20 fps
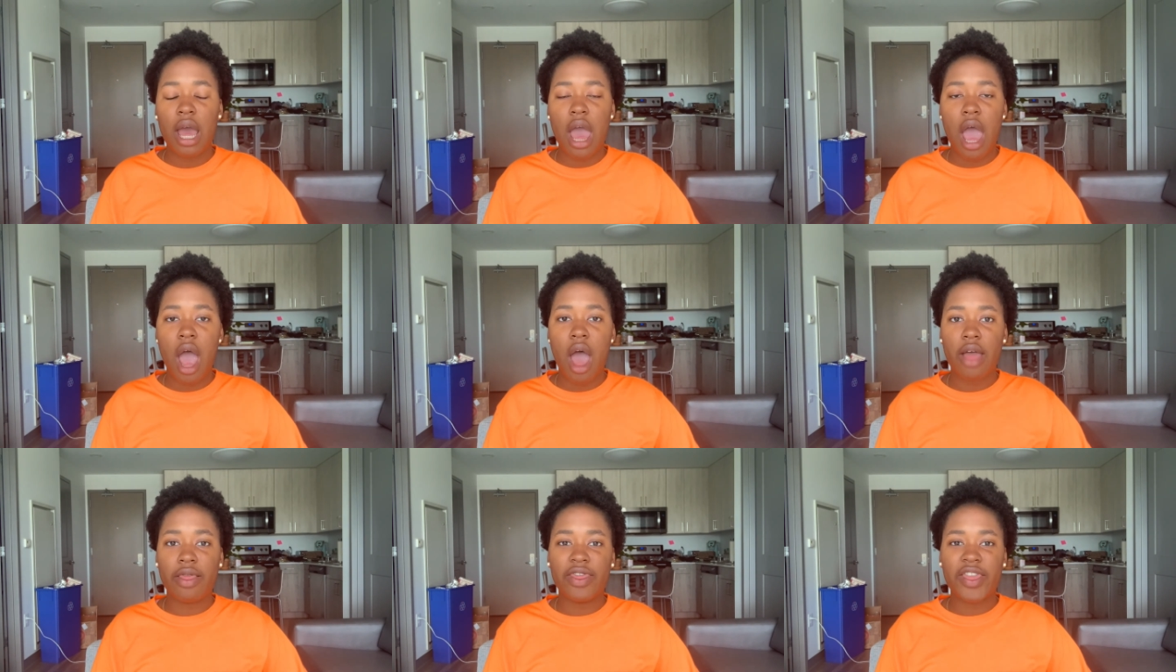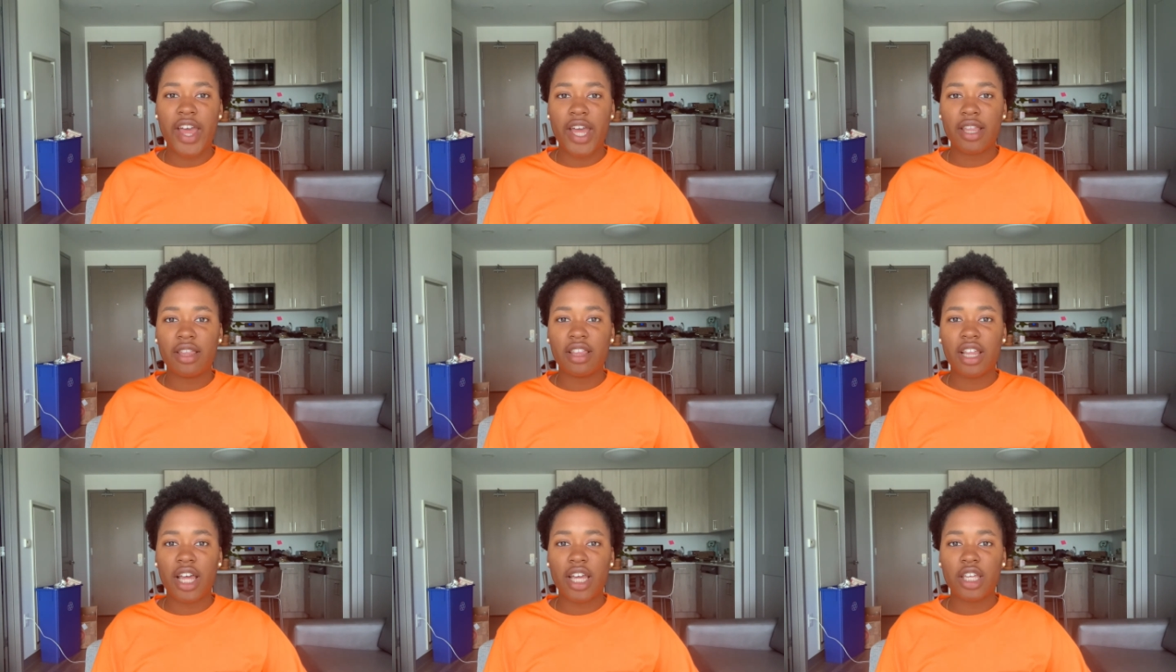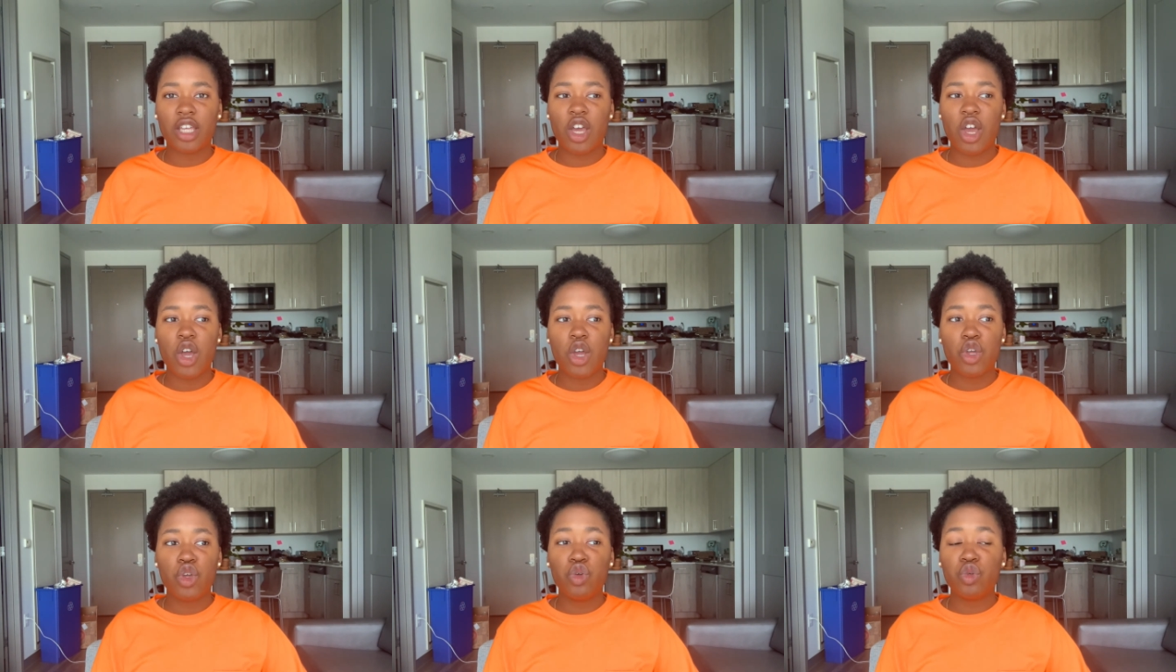and then like
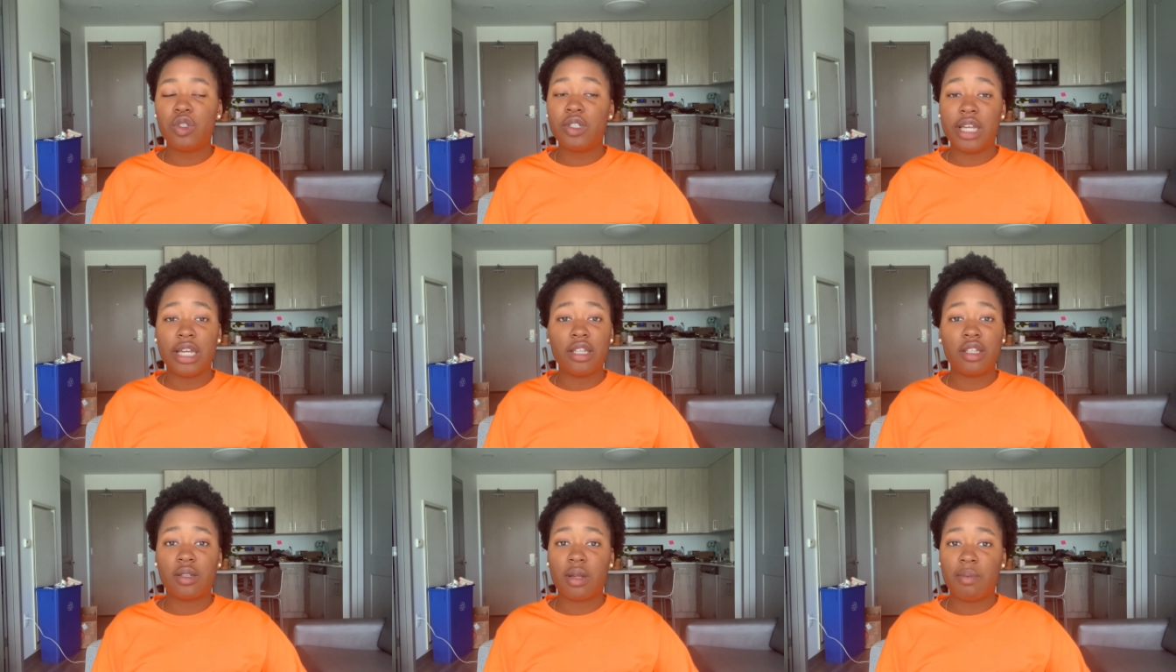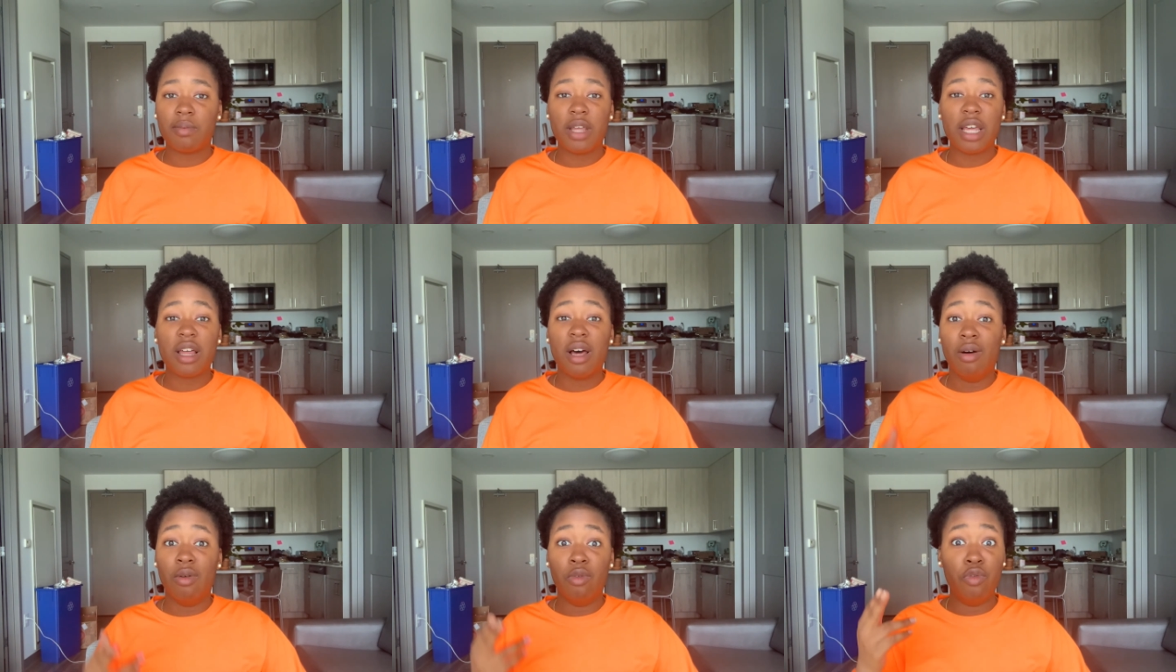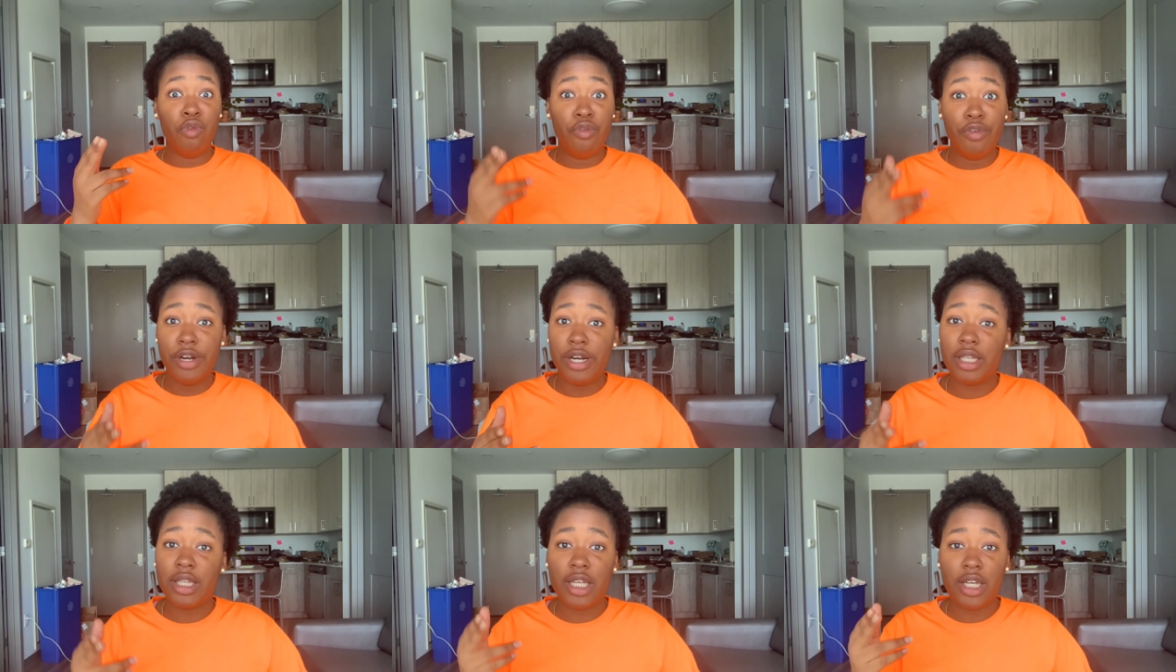you say something that
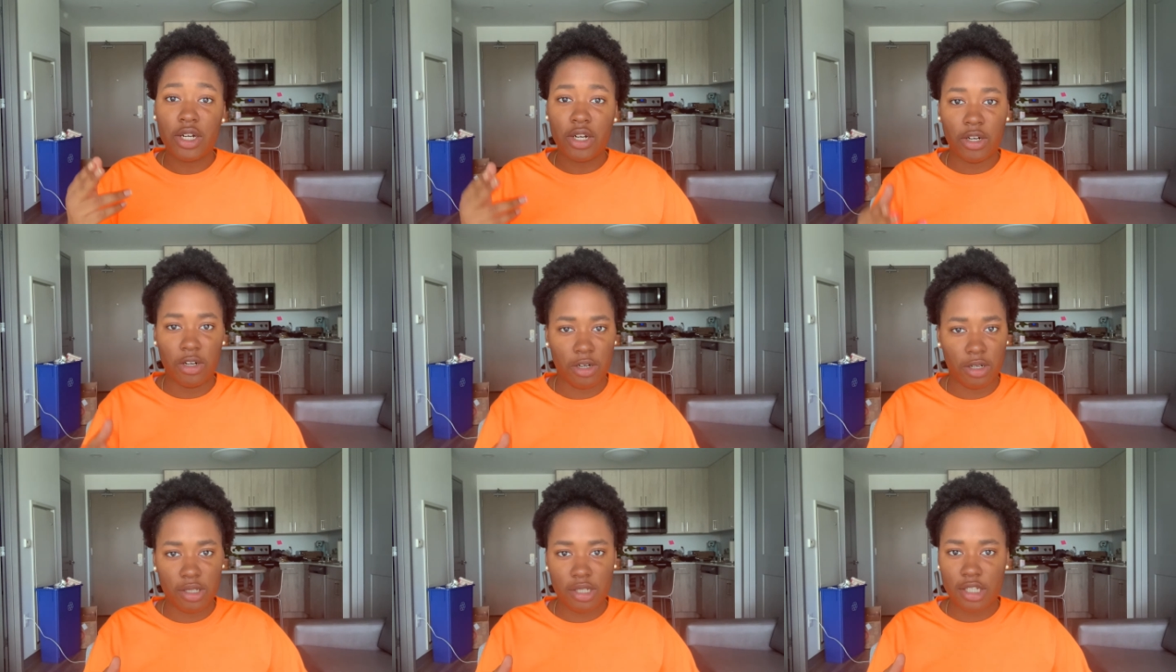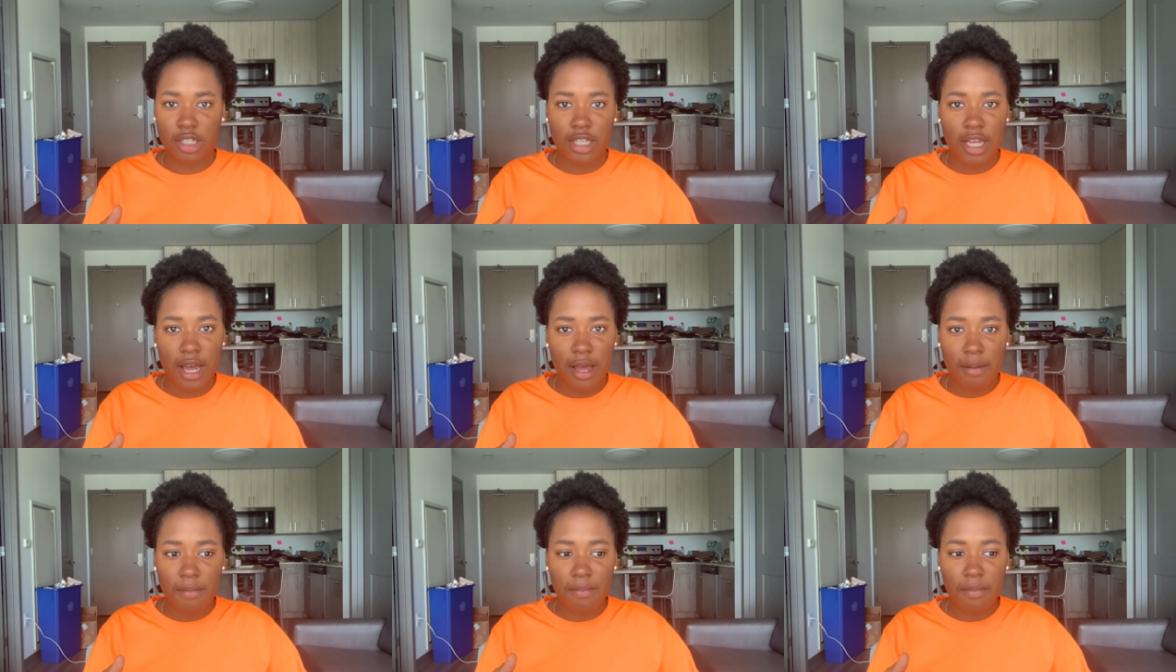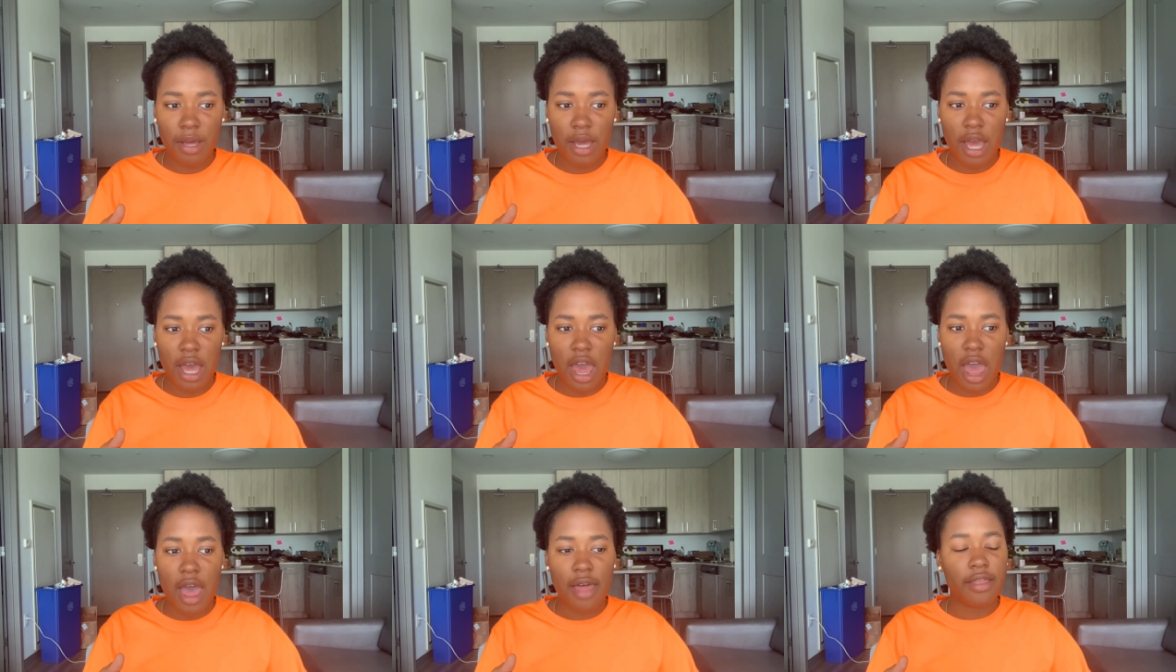really hurts them,
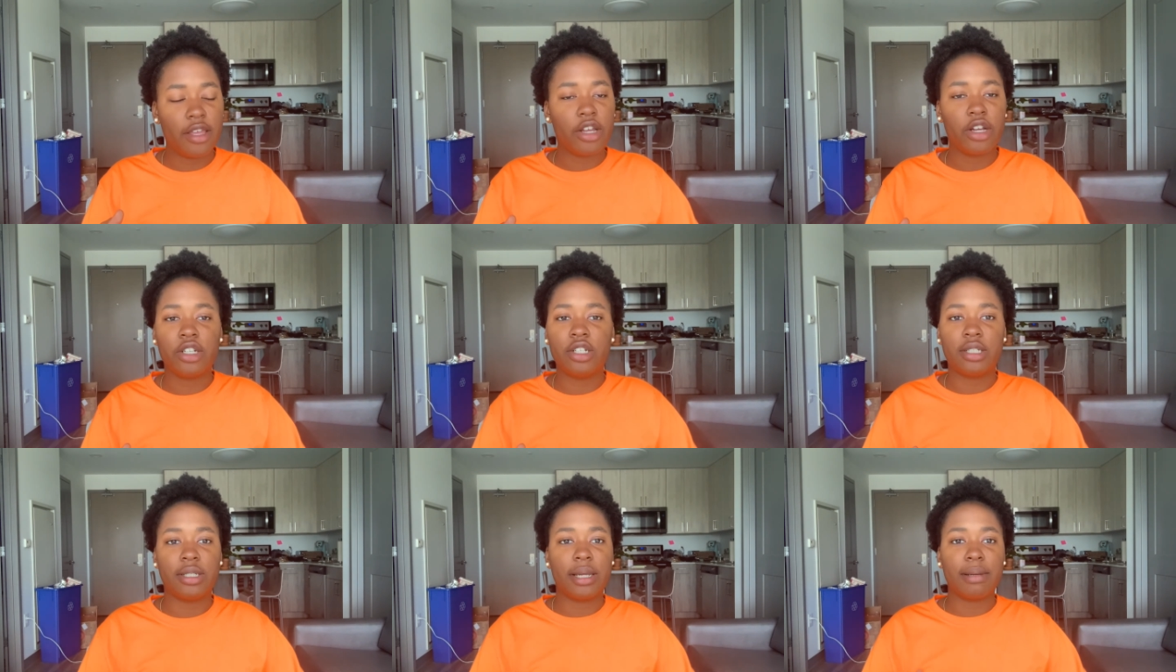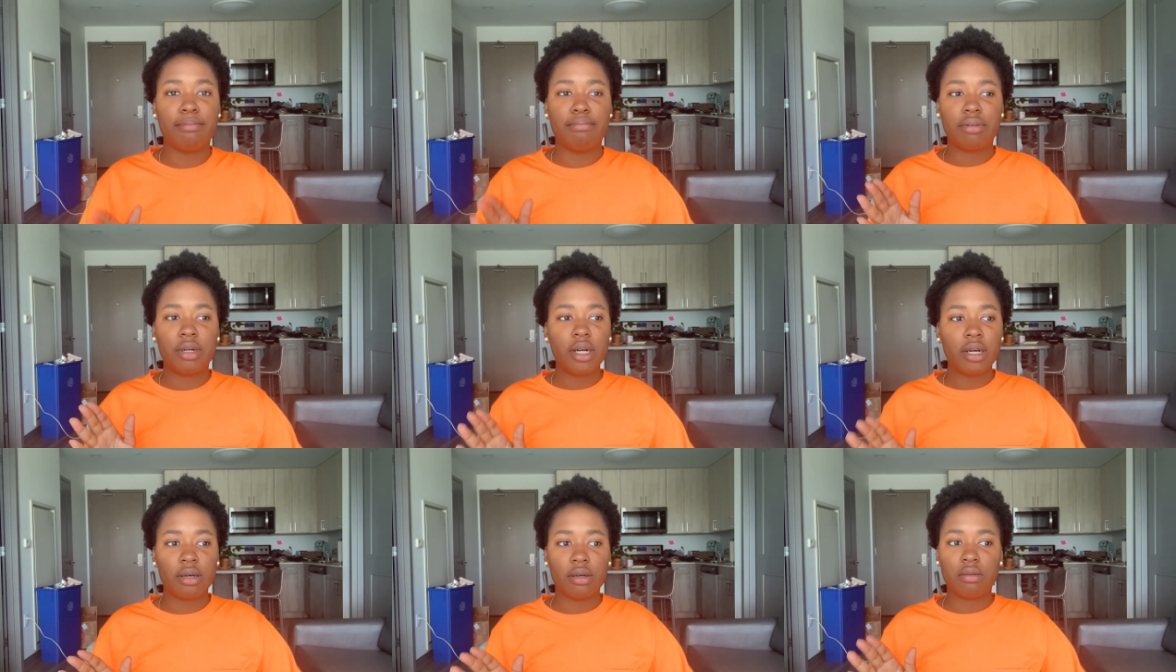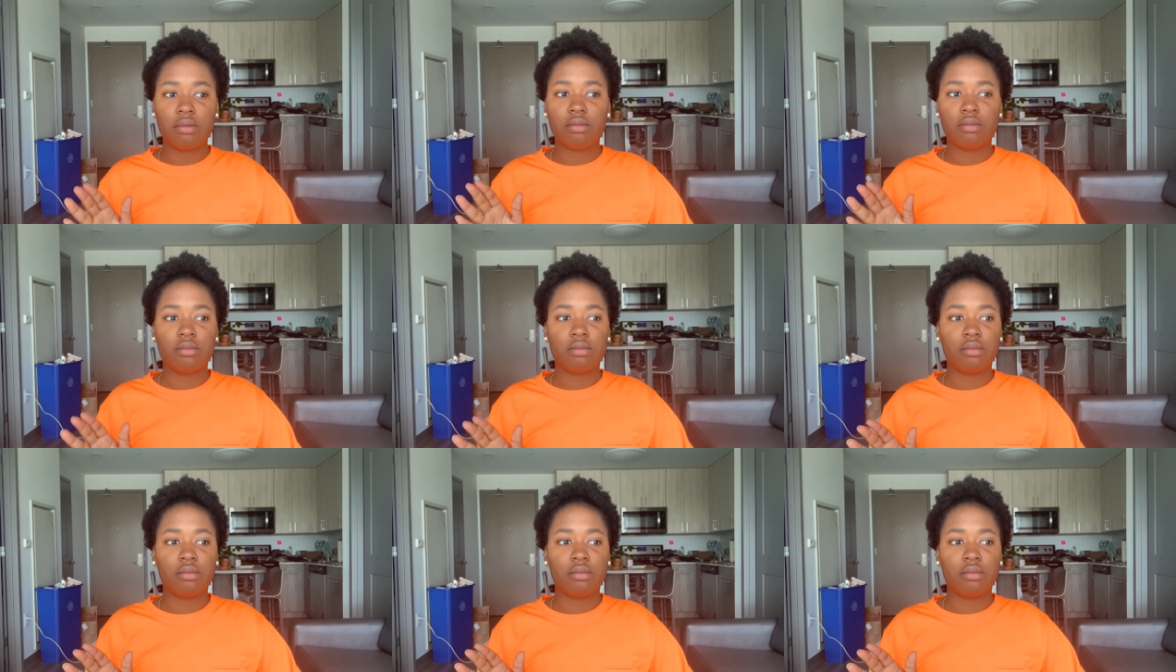and then you're just like, bro,